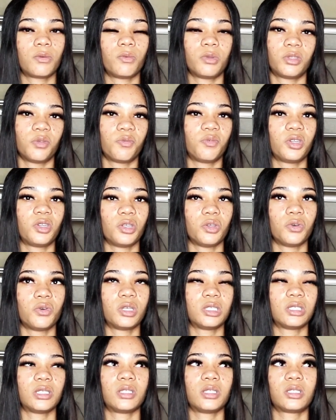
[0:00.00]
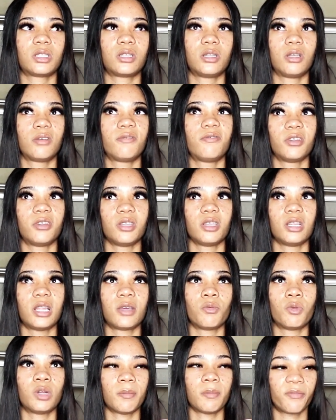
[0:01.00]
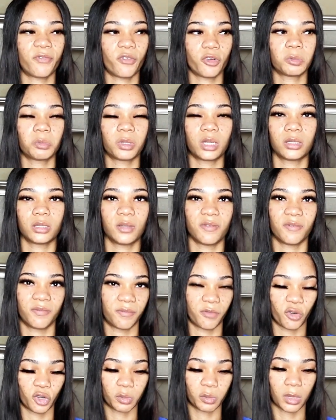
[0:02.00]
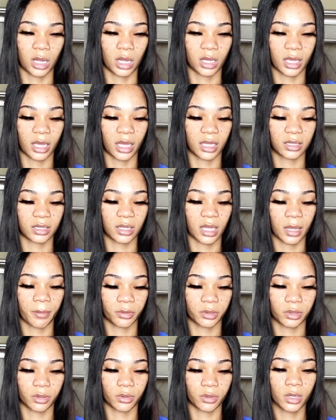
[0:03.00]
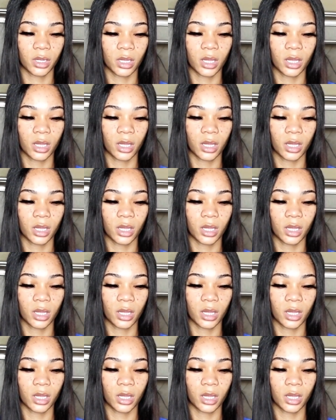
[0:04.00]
with the video, because then it's gonna look funny. Like when I first put out the first podcast episode,